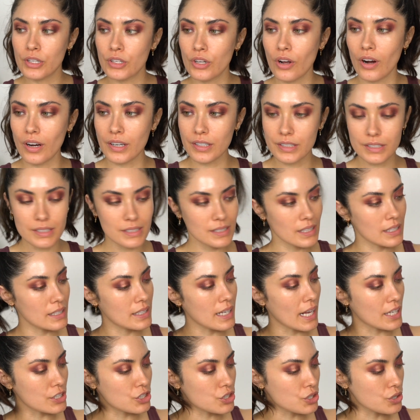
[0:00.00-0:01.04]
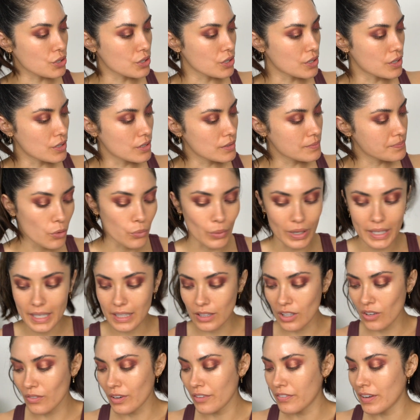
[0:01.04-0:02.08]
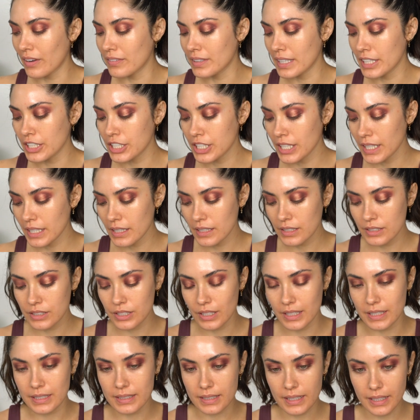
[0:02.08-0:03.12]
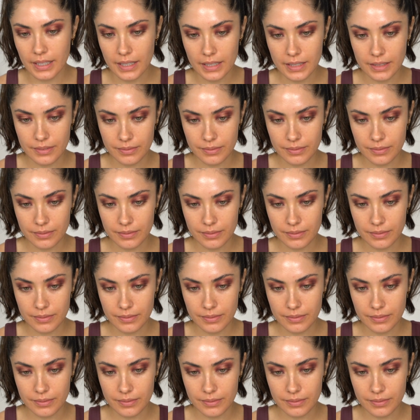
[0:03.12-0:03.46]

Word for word: NARS Natural Radiant Longwear Foundation to the skin.